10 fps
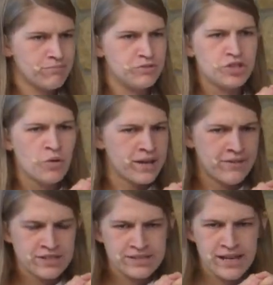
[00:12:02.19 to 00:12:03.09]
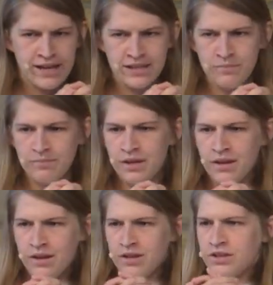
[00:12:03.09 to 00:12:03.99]
You don't have to sign them.
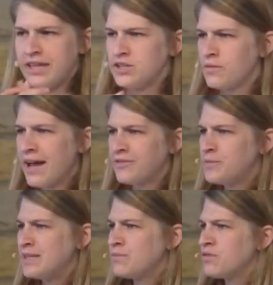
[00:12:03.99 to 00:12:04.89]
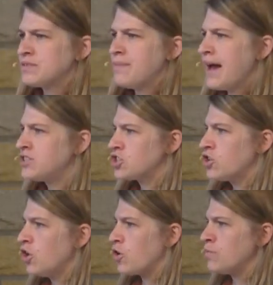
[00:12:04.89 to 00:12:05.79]
They don't have to be the most
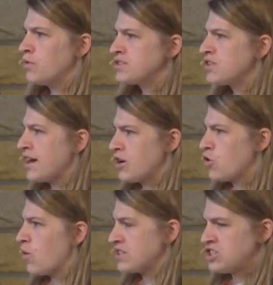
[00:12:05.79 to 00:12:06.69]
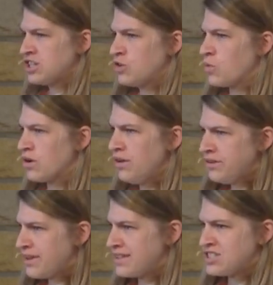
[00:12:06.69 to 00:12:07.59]
magical or most thought out question in the
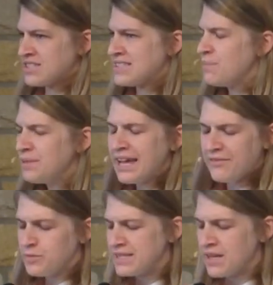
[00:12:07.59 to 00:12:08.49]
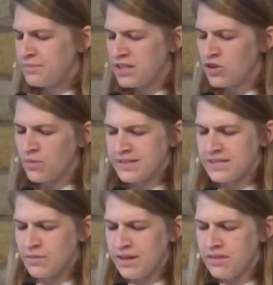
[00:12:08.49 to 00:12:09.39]
world. They just simply have to be something you're
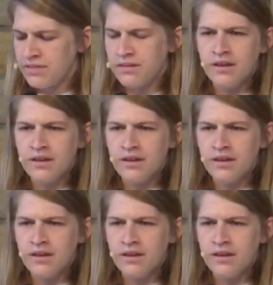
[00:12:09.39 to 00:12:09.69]
wrestling with.